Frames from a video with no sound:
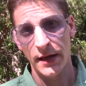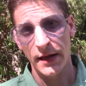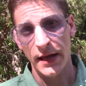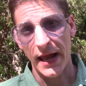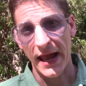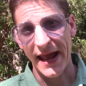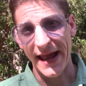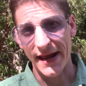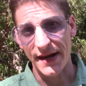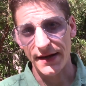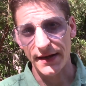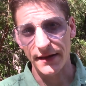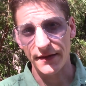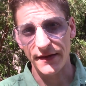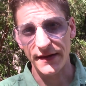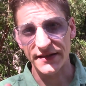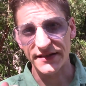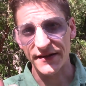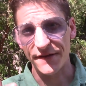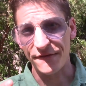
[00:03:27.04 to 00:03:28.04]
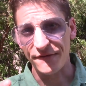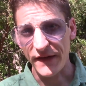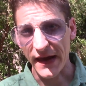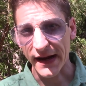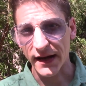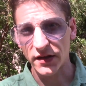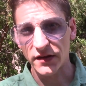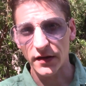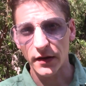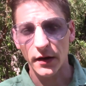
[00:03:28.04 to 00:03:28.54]
And this
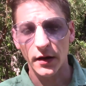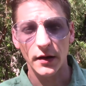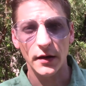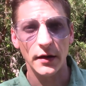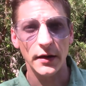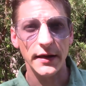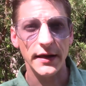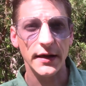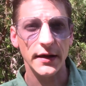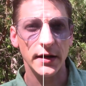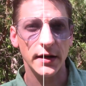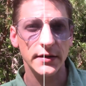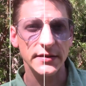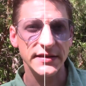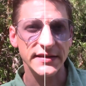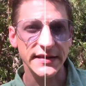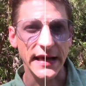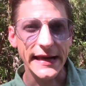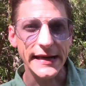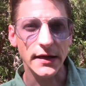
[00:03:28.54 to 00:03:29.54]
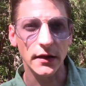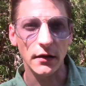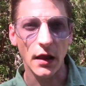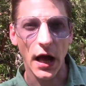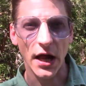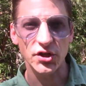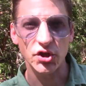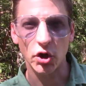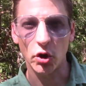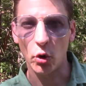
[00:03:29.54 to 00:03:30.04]
effect,
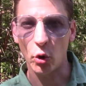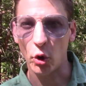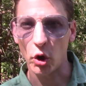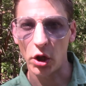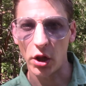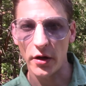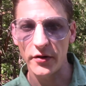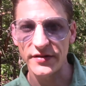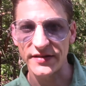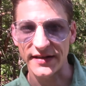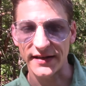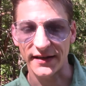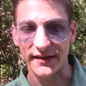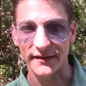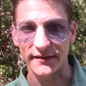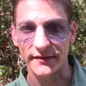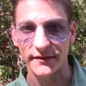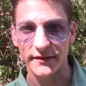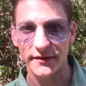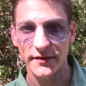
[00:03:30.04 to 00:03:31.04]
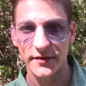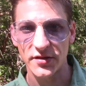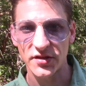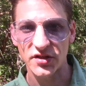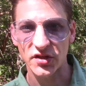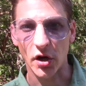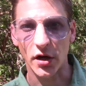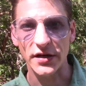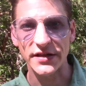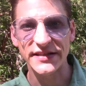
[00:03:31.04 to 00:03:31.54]
psychological closing,
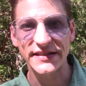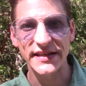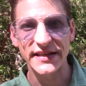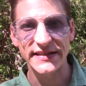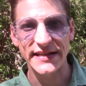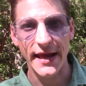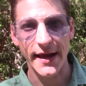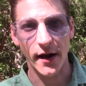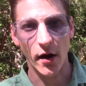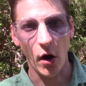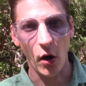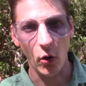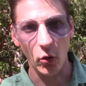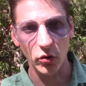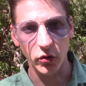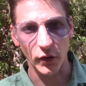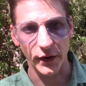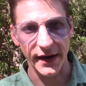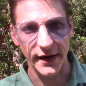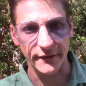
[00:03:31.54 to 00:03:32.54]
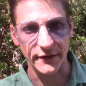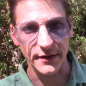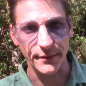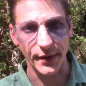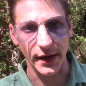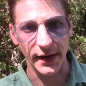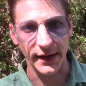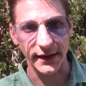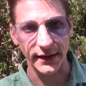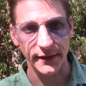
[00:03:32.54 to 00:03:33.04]
starts to take hold on
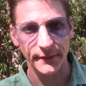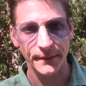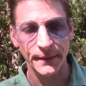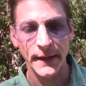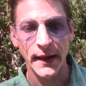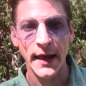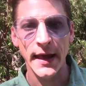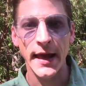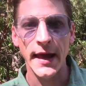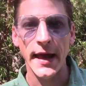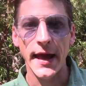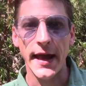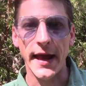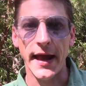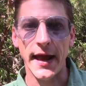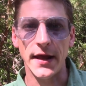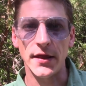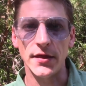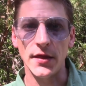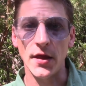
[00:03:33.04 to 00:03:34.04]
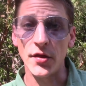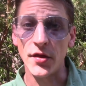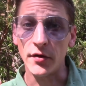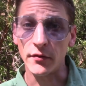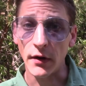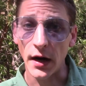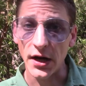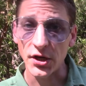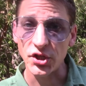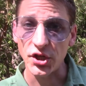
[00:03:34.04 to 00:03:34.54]
everybody. And the
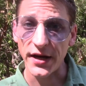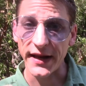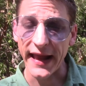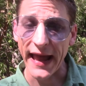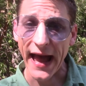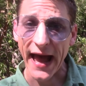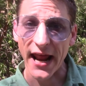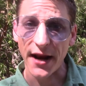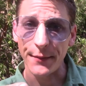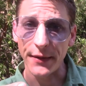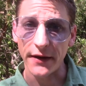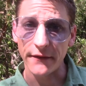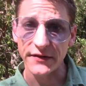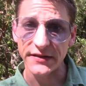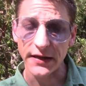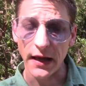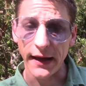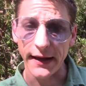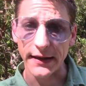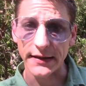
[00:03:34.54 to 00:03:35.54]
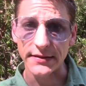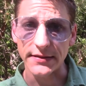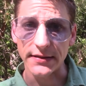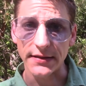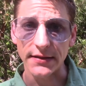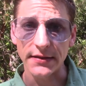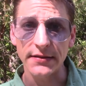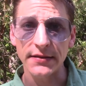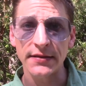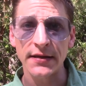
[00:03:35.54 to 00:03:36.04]
Russian Academy of
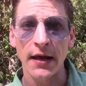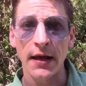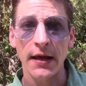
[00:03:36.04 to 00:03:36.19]
Sciences